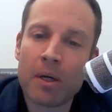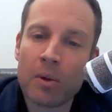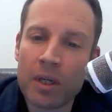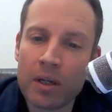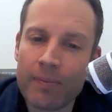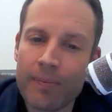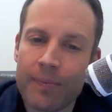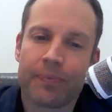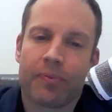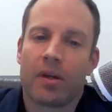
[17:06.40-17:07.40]
$1 million.
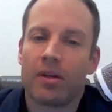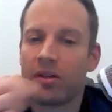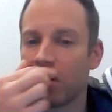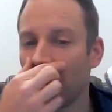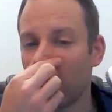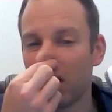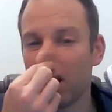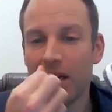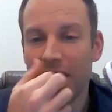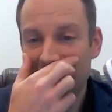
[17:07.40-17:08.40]
So
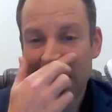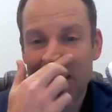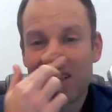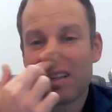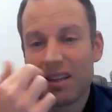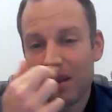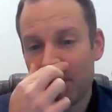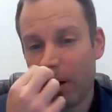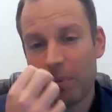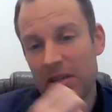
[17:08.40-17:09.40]

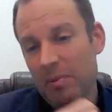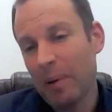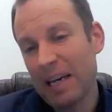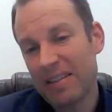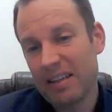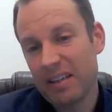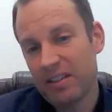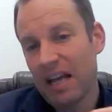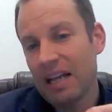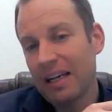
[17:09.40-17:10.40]
properties are basically
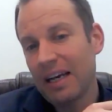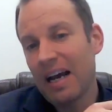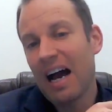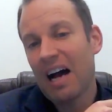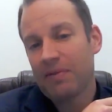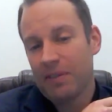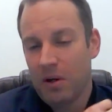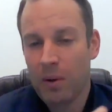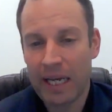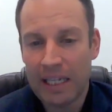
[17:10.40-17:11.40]
selling half as
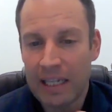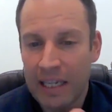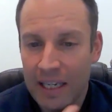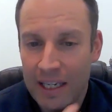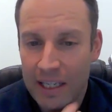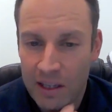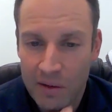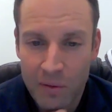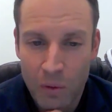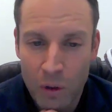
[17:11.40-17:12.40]
quickly in
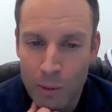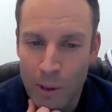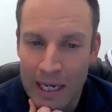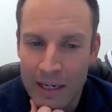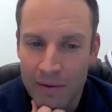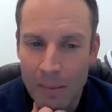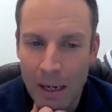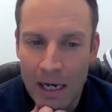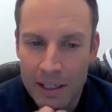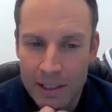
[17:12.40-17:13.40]
the affordable end of the
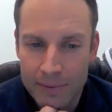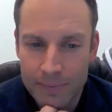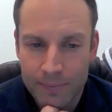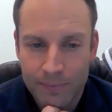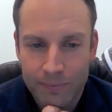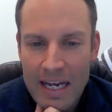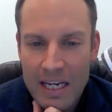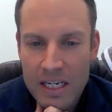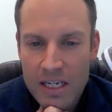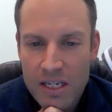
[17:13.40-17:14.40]
market.
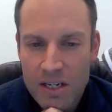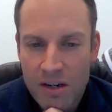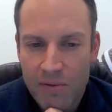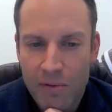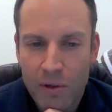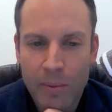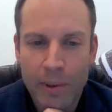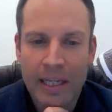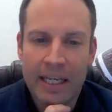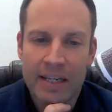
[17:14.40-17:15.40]
And
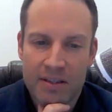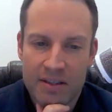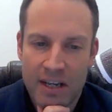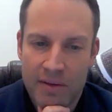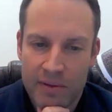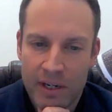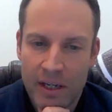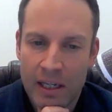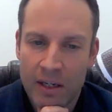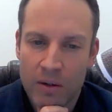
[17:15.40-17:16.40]
affordability has
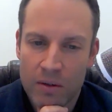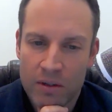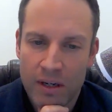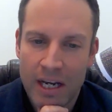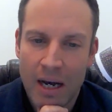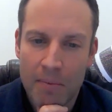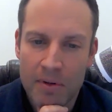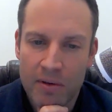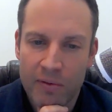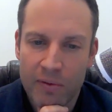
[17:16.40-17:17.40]
definitely also come
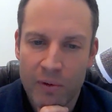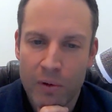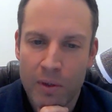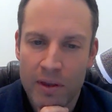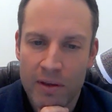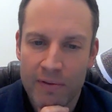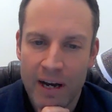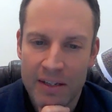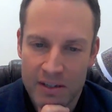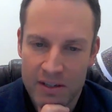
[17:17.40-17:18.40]
to the fore with the
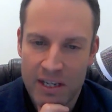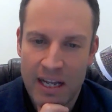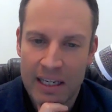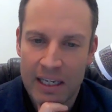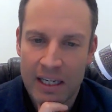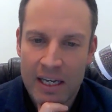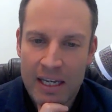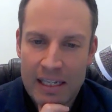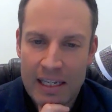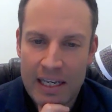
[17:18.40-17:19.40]
fastest selling
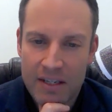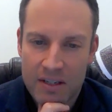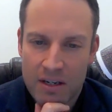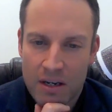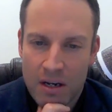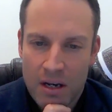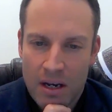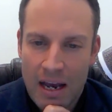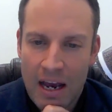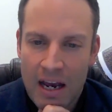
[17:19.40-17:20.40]
list,
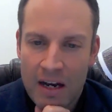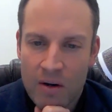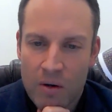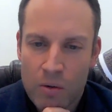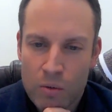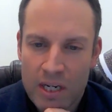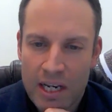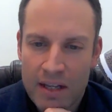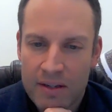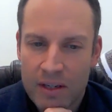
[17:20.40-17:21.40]
and all
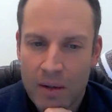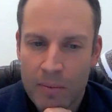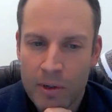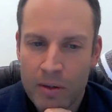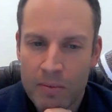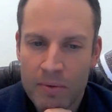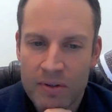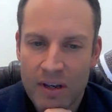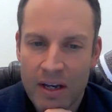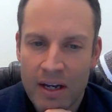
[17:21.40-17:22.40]
10
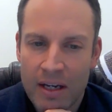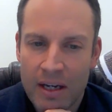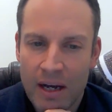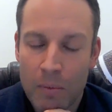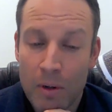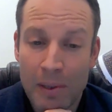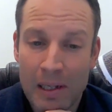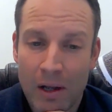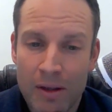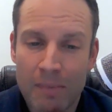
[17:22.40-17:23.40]
suburbs were
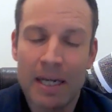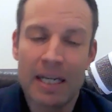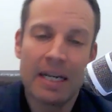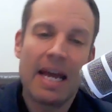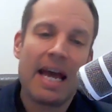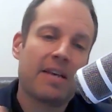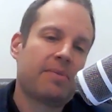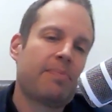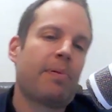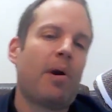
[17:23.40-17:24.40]
below the median
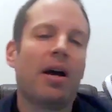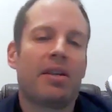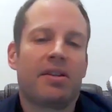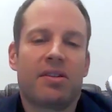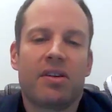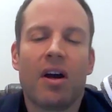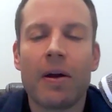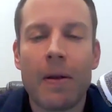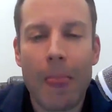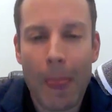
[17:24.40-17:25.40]
house price.
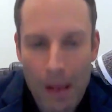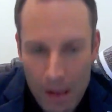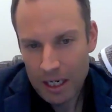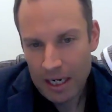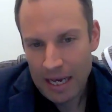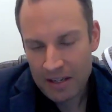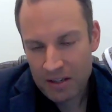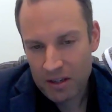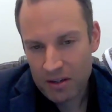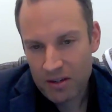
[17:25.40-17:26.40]
So in
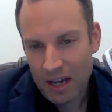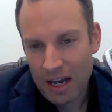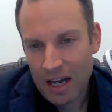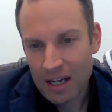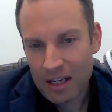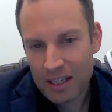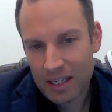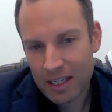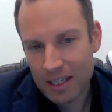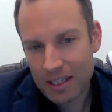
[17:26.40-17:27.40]
essence,
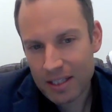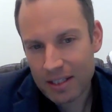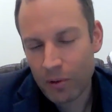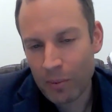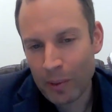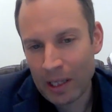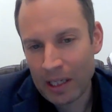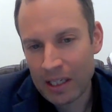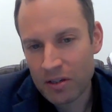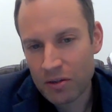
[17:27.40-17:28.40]

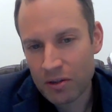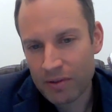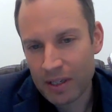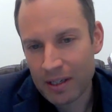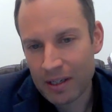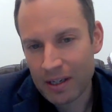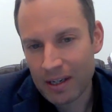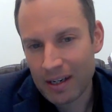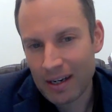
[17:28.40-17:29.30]
affordability has driven